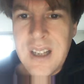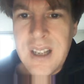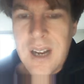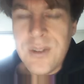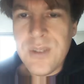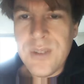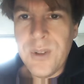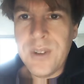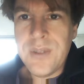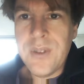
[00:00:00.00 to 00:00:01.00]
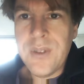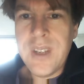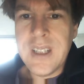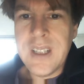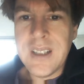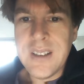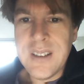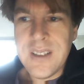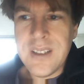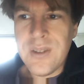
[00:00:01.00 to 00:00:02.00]
out of this world if you think
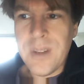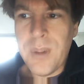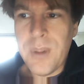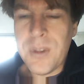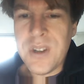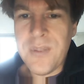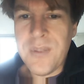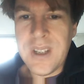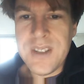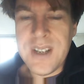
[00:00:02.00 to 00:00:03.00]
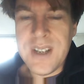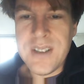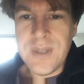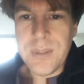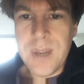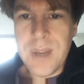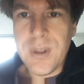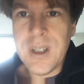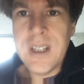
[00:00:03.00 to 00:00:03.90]
that you can publish something in a scientific paper